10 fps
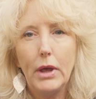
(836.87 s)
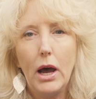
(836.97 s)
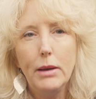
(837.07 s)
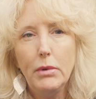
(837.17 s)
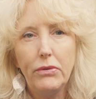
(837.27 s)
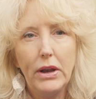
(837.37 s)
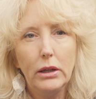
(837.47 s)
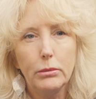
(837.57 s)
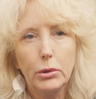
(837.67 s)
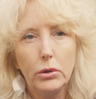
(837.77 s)
I'm
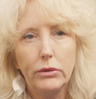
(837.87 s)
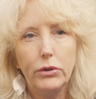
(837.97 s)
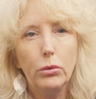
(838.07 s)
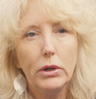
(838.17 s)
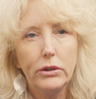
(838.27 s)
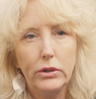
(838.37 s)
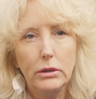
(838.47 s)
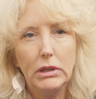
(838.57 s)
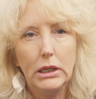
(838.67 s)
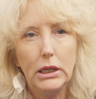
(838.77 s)
available if you want to
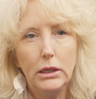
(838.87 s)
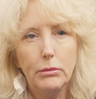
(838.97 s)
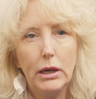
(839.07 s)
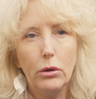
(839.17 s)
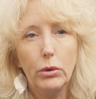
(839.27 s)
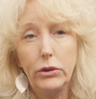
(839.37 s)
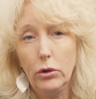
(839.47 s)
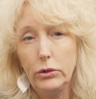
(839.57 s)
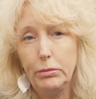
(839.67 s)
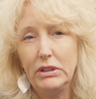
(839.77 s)
send me an email with
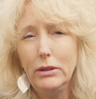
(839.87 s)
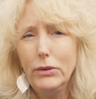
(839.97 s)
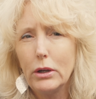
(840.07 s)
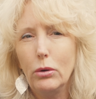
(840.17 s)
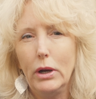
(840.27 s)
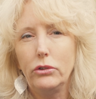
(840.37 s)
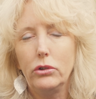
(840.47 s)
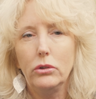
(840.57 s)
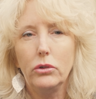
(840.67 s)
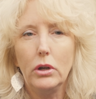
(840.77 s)
your specific
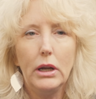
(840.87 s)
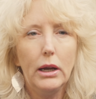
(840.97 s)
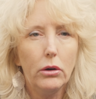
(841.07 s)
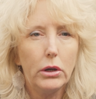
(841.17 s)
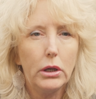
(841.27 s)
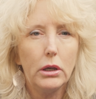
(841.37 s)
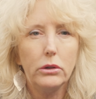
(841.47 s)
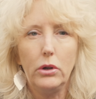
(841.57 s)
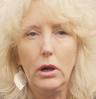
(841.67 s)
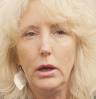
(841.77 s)
questions on
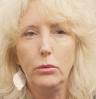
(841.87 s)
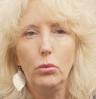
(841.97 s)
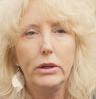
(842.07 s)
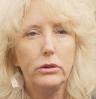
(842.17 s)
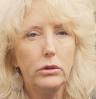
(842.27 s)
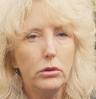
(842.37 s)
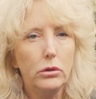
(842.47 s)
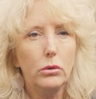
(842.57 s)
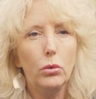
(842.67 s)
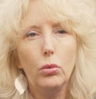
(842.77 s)
areas, on what to
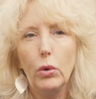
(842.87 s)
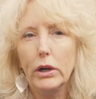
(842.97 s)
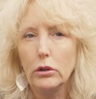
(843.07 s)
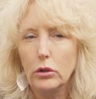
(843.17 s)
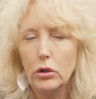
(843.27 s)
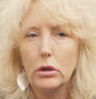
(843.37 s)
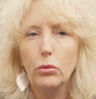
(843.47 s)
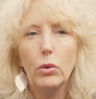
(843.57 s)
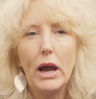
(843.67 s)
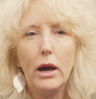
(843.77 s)
do, where to look,
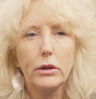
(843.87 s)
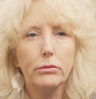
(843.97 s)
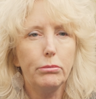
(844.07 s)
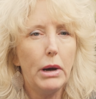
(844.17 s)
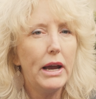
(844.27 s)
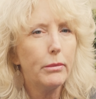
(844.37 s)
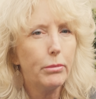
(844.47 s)
how to buy a